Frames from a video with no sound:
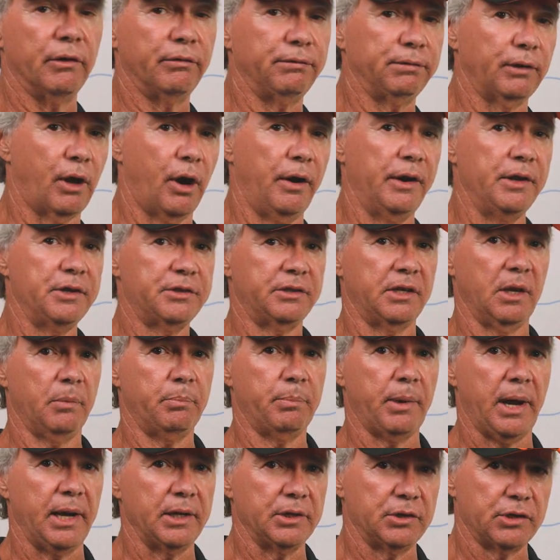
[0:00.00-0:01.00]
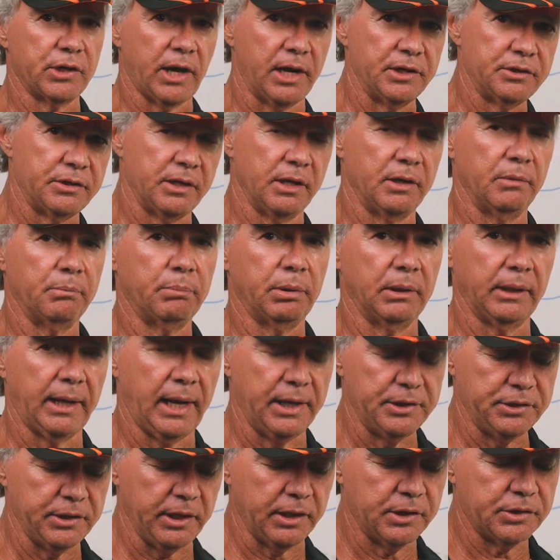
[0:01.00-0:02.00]
floating stick bait chasing
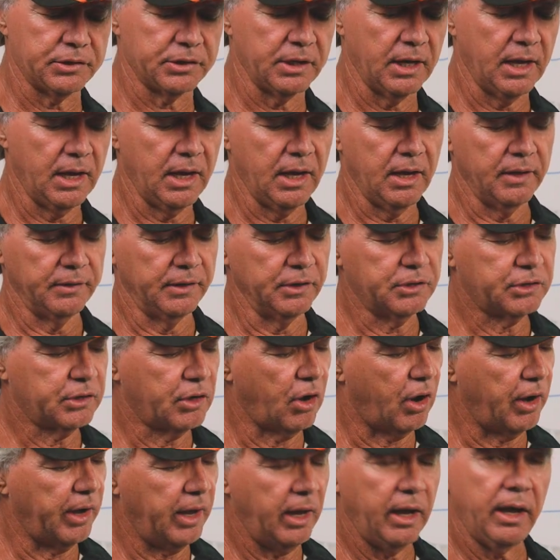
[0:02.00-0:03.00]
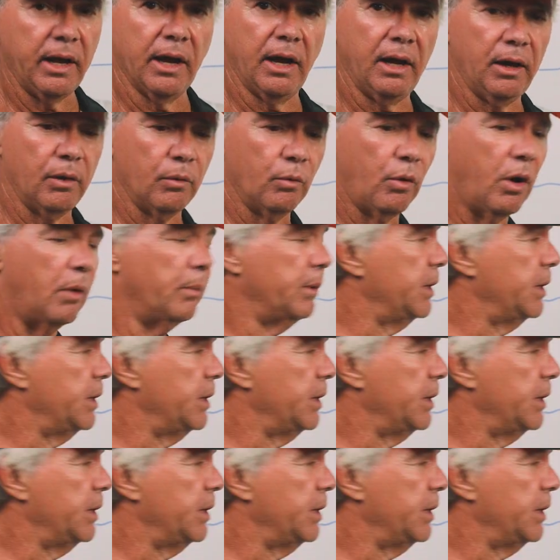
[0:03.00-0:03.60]
pelagics. This guy here, what